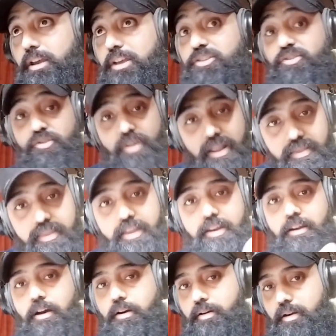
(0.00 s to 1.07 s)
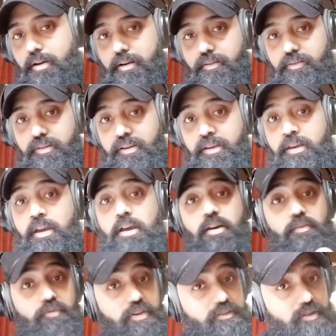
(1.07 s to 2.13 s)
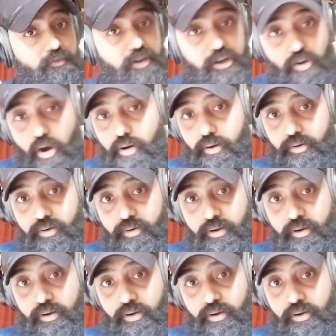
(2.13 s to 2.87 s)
strengthen our currency vis-a-vis dollar.